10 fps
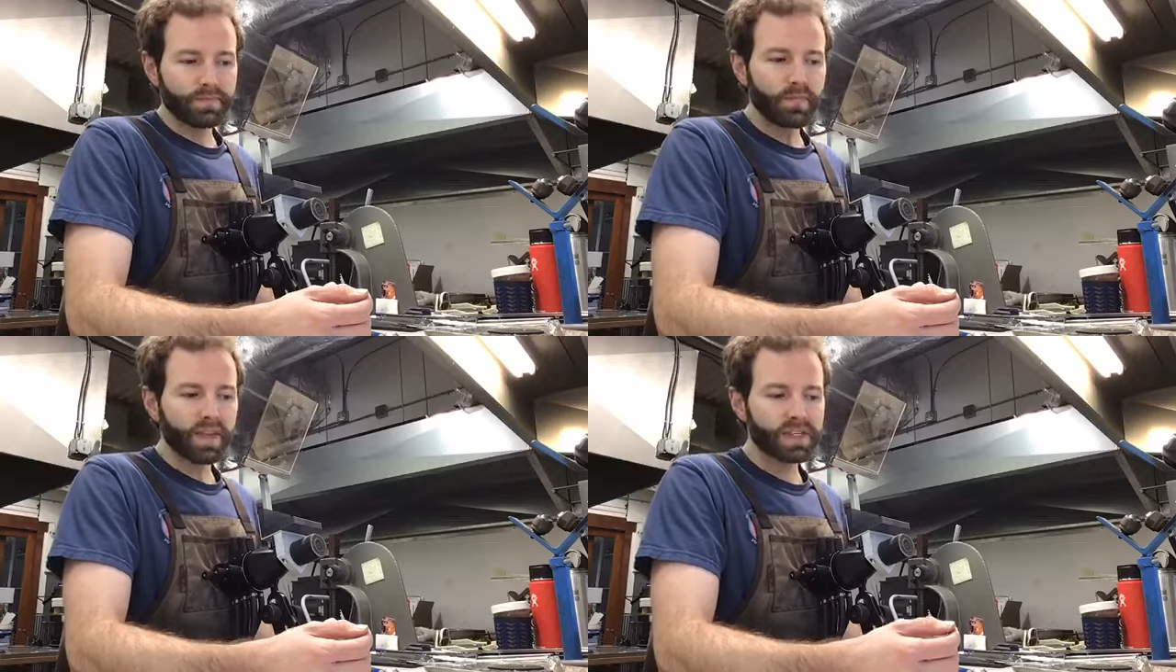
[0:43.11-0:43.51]

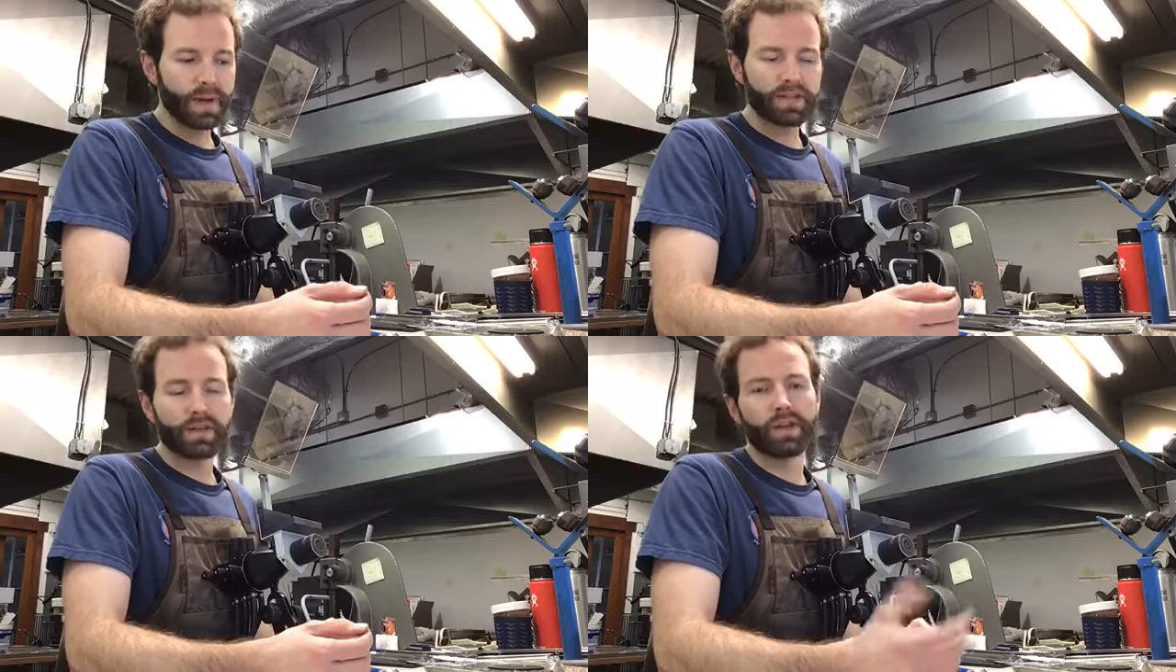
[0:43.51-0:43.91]
It's
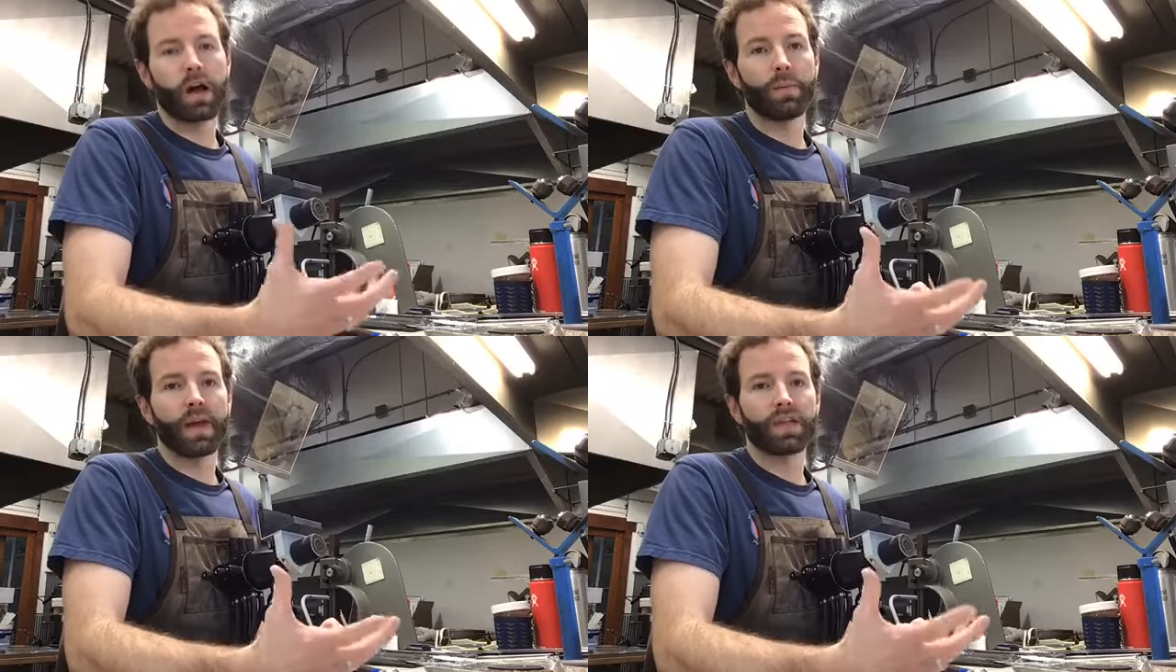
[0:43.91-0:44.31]
basically a
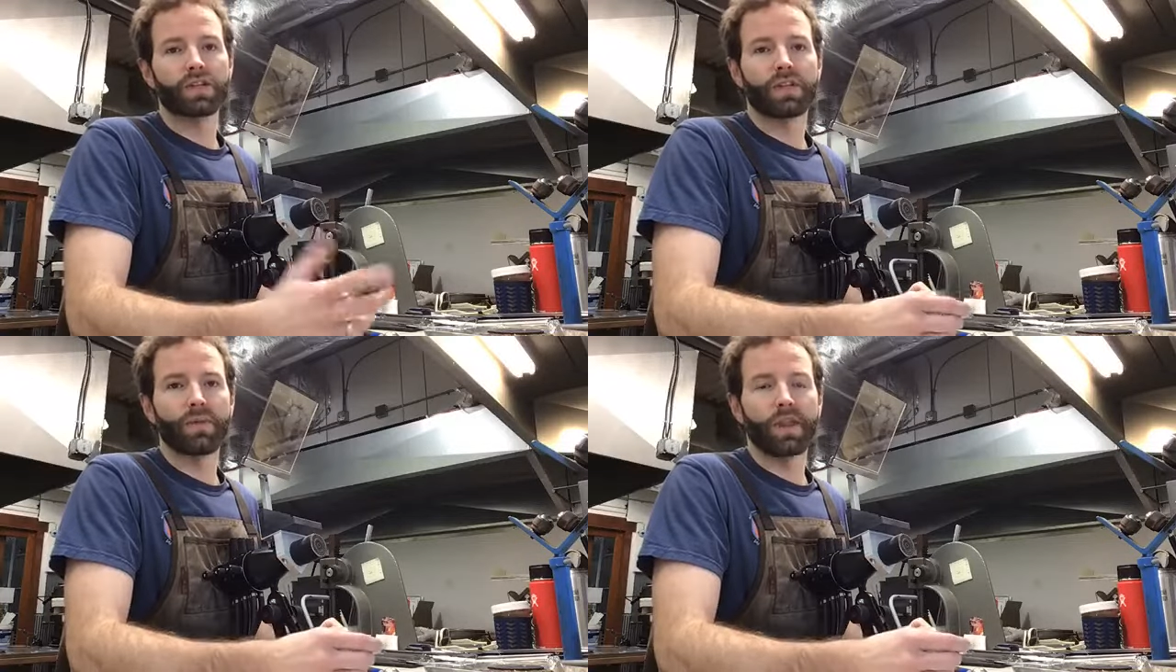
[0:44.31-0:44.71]
culmination of
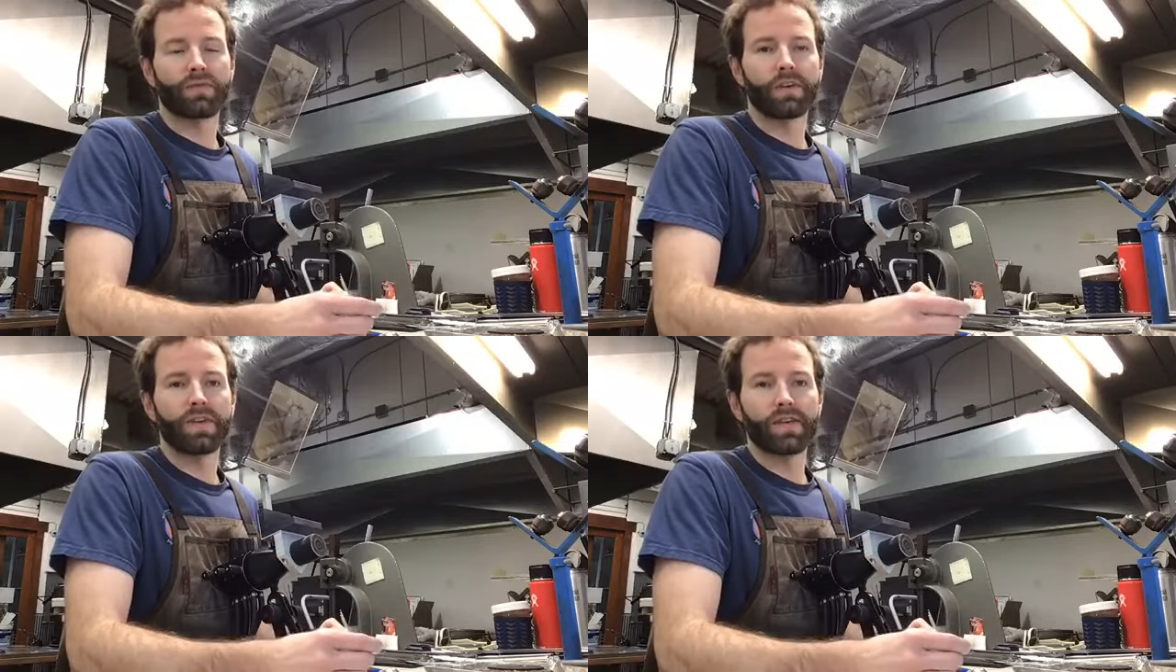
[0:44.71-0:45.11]
my three
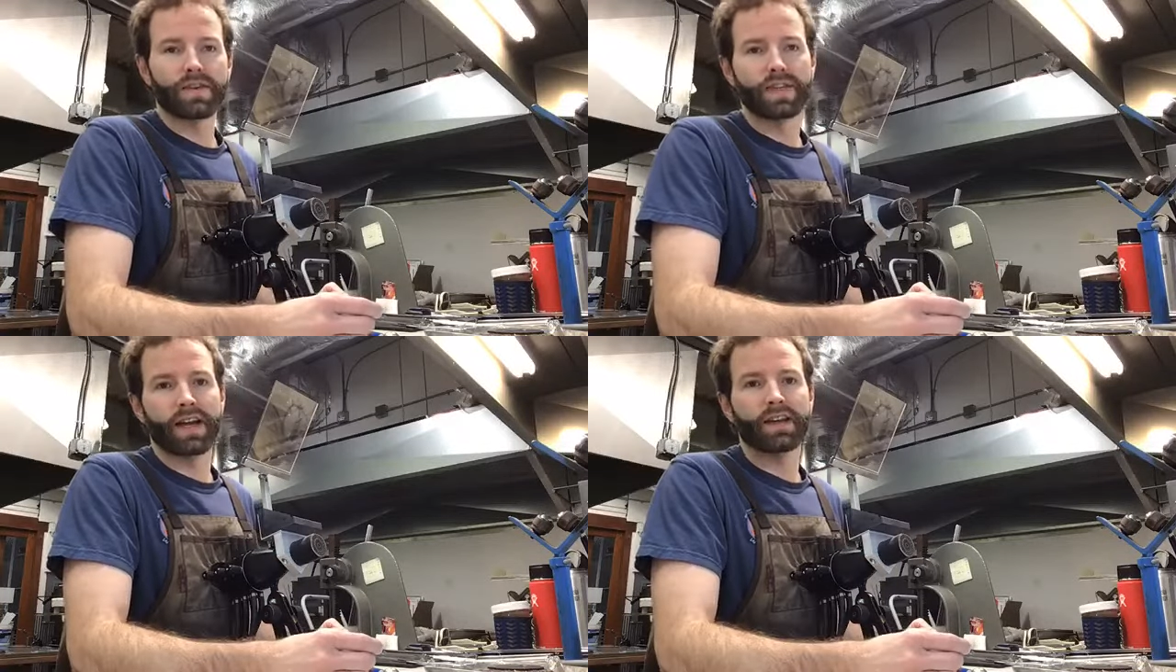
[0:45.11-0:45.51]
favorite
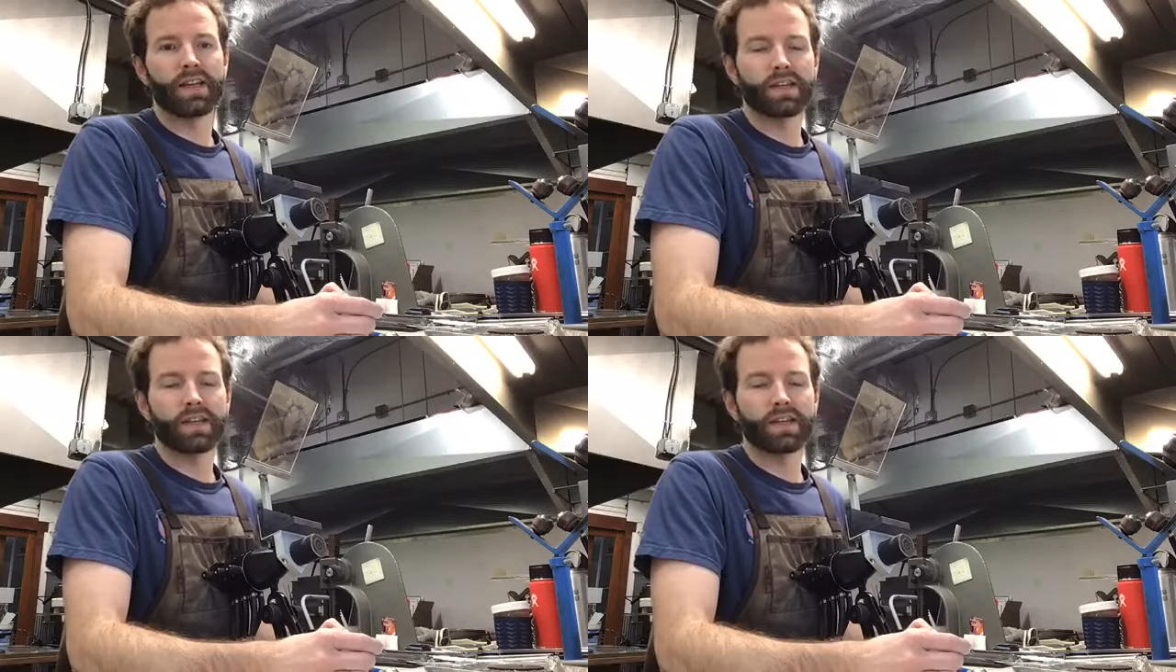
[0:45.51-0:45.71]
techniques.